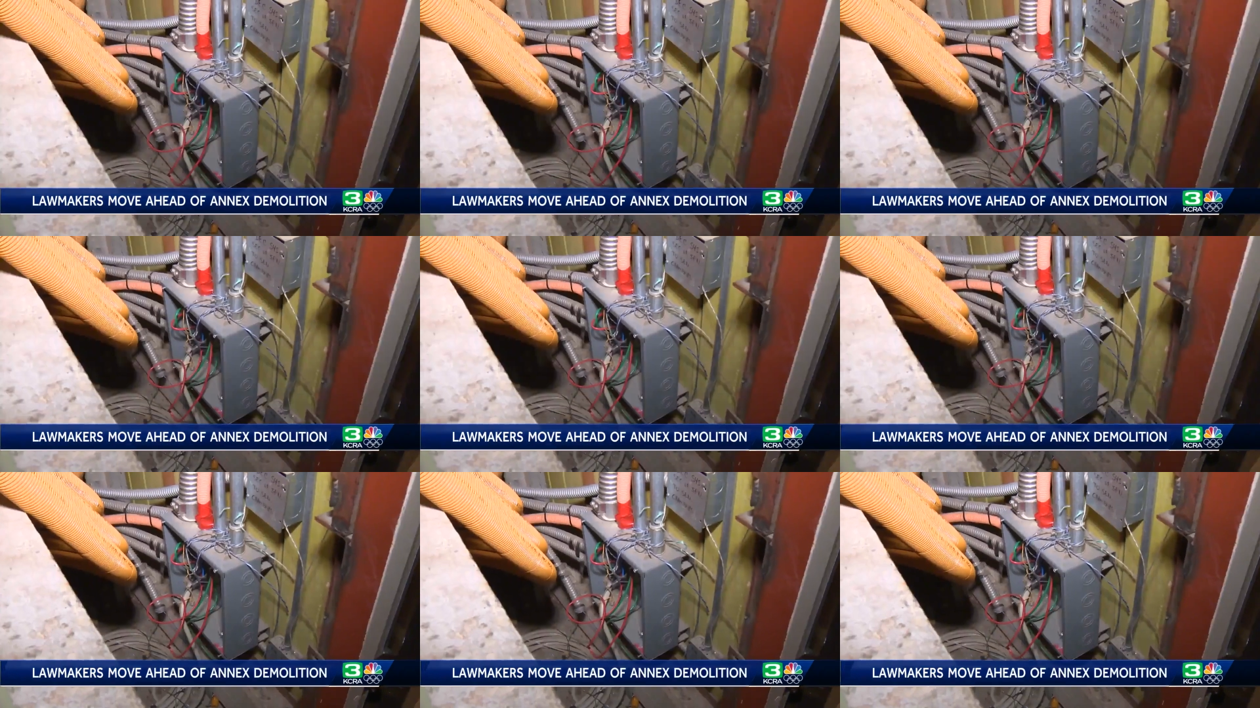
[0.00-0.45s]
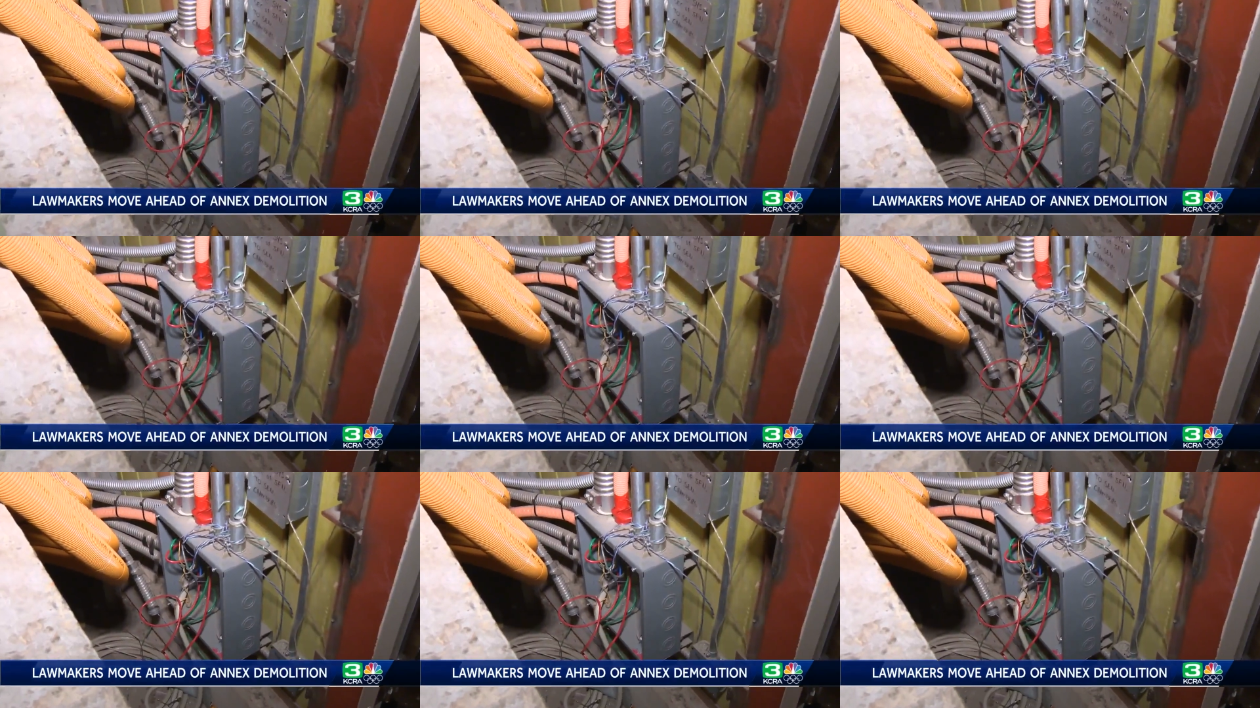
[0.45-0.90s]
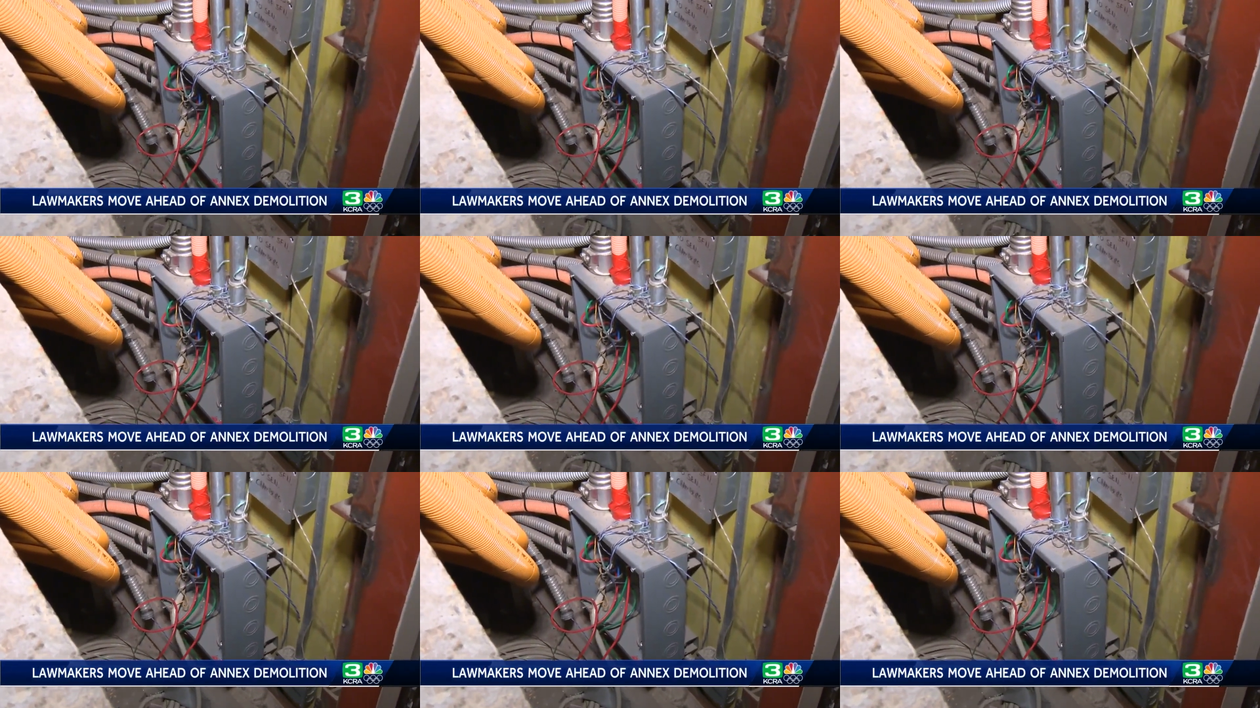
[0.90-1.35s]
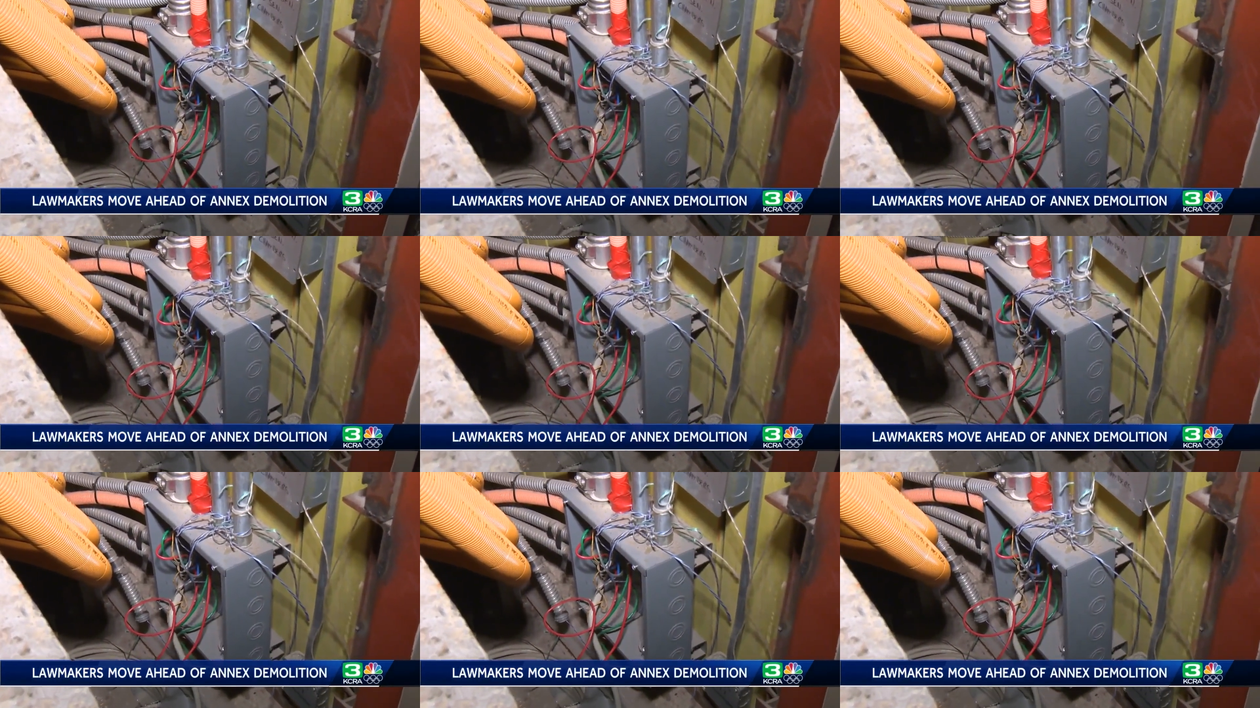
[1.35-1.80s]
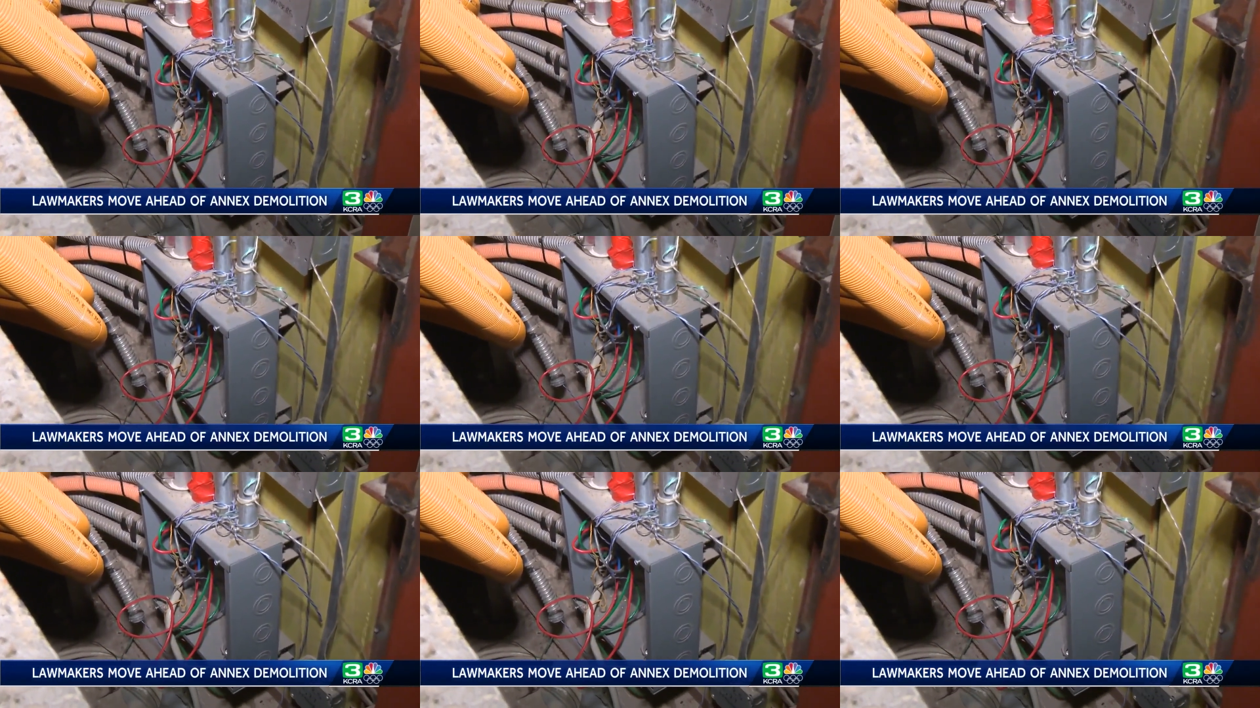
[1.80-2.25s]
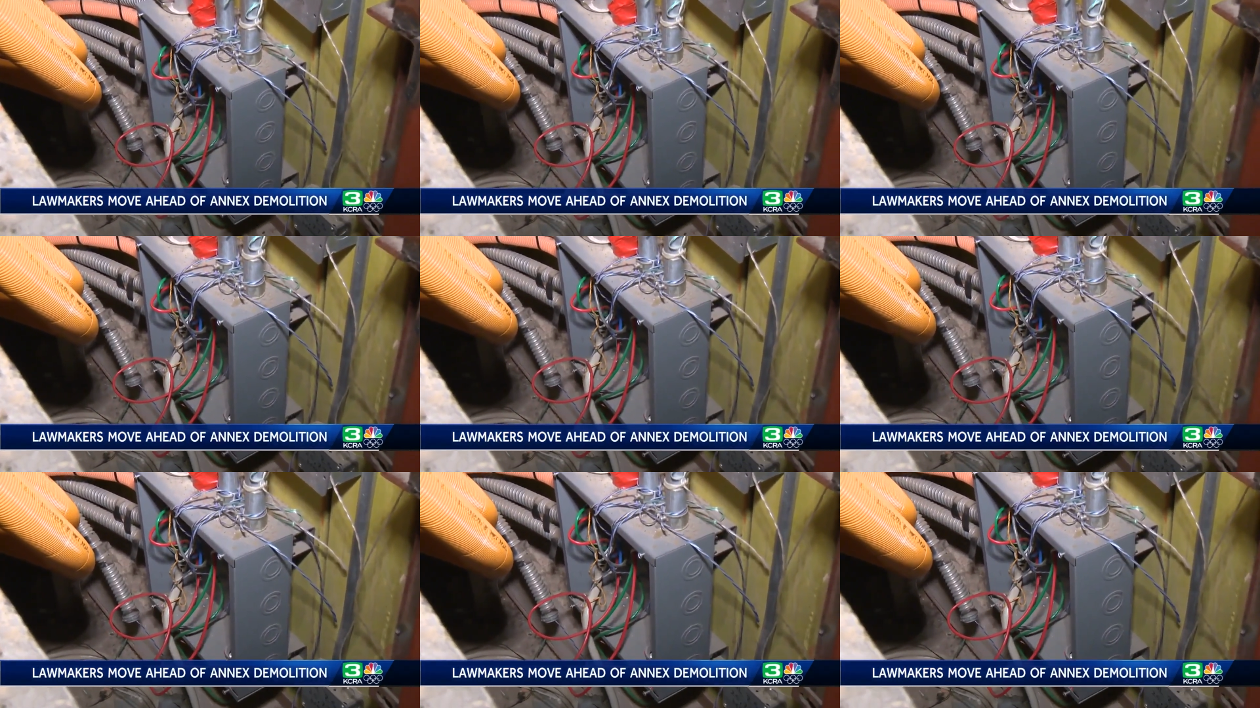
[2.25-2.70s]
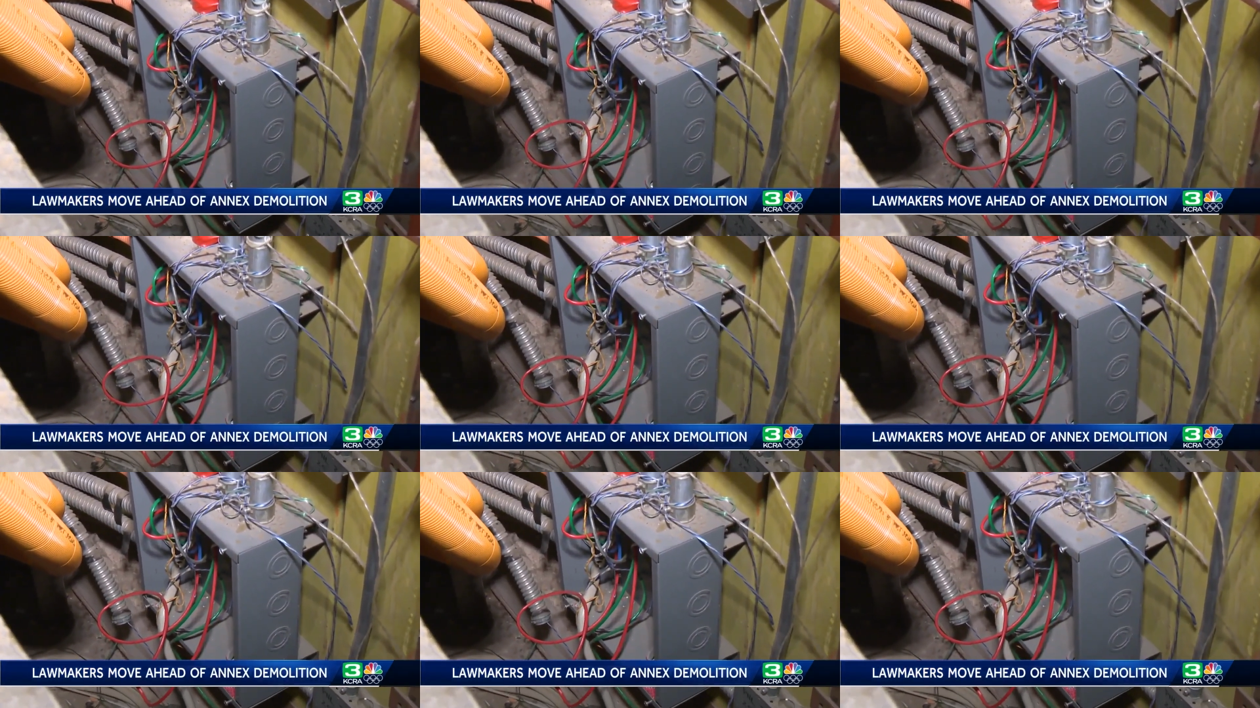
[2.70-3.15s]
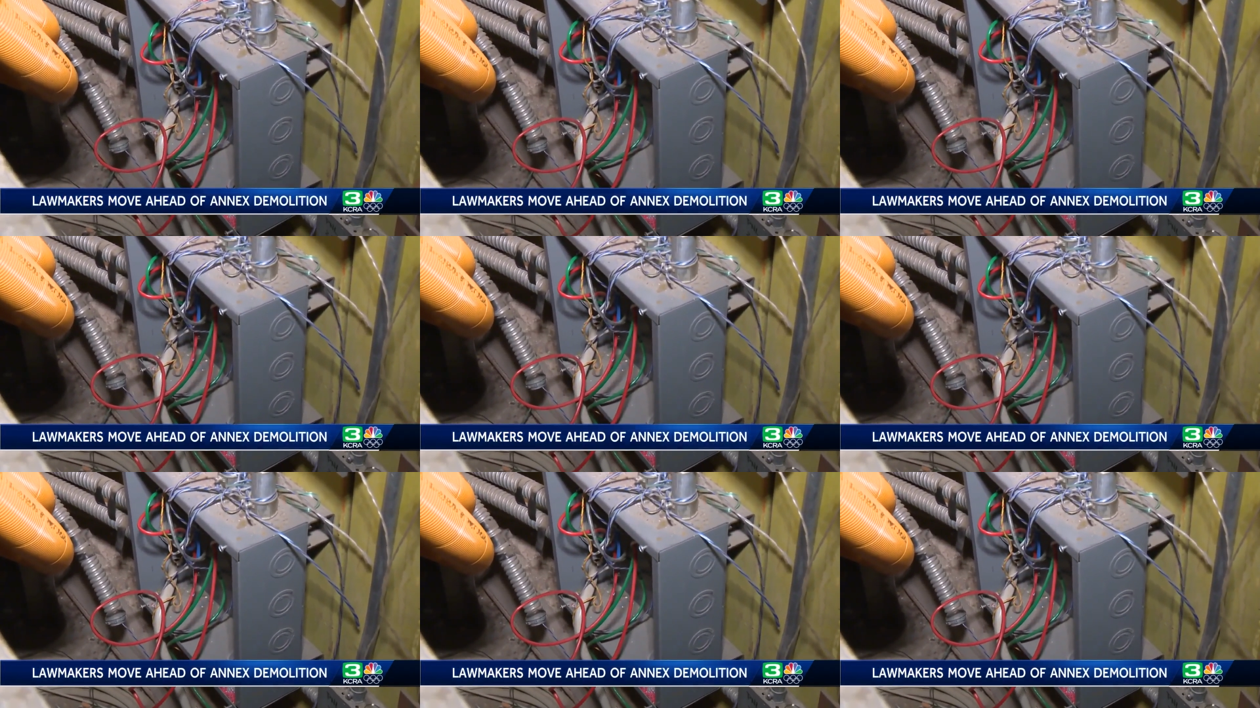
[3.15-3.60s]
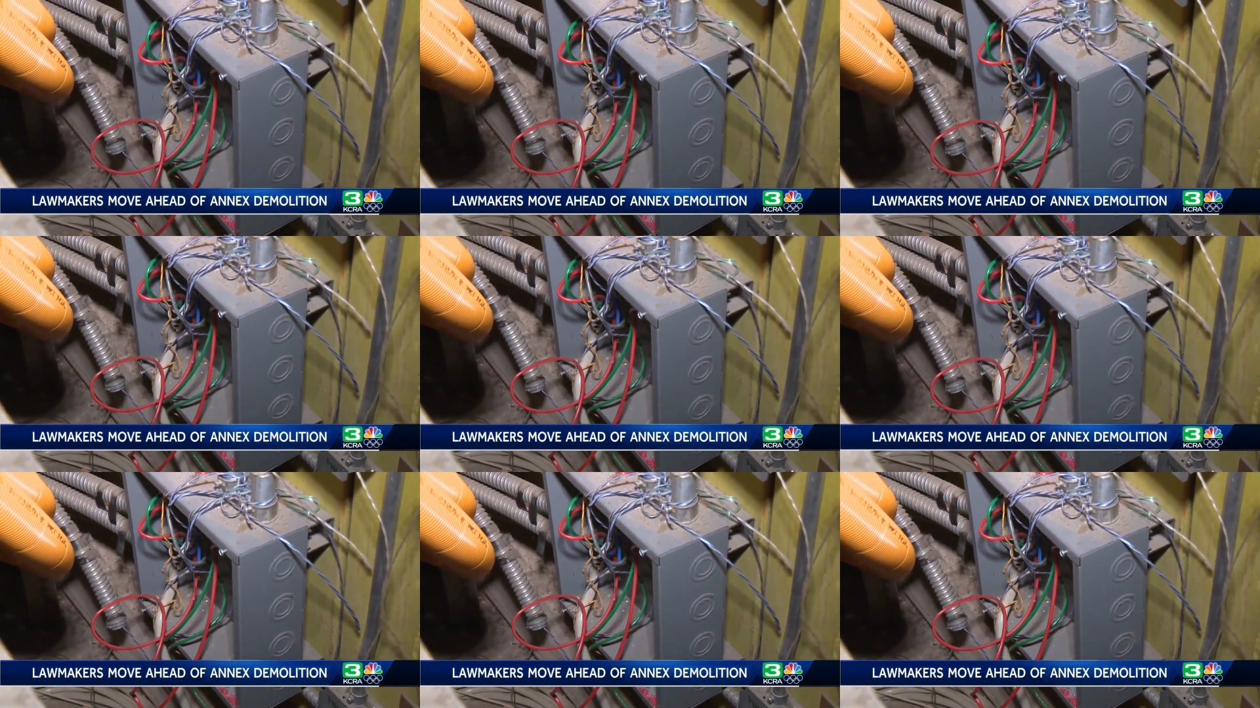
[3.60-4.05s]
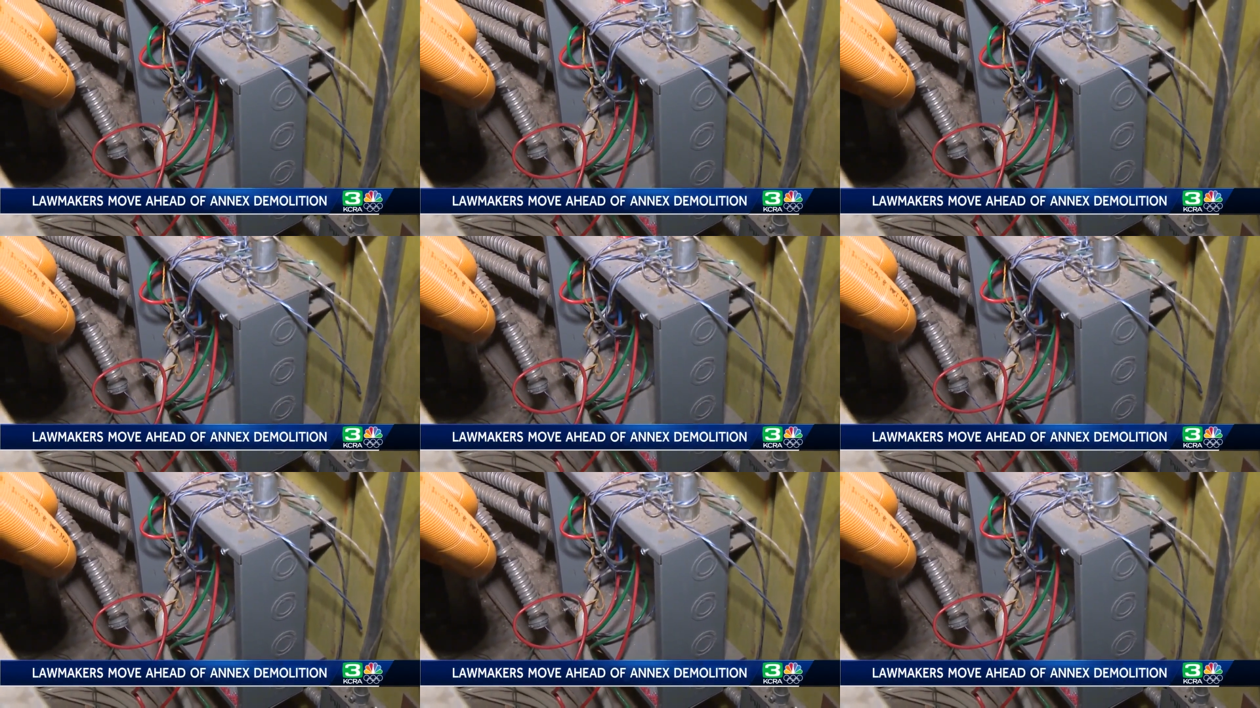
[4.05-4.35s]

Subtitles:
Nobody's mouth can be seen.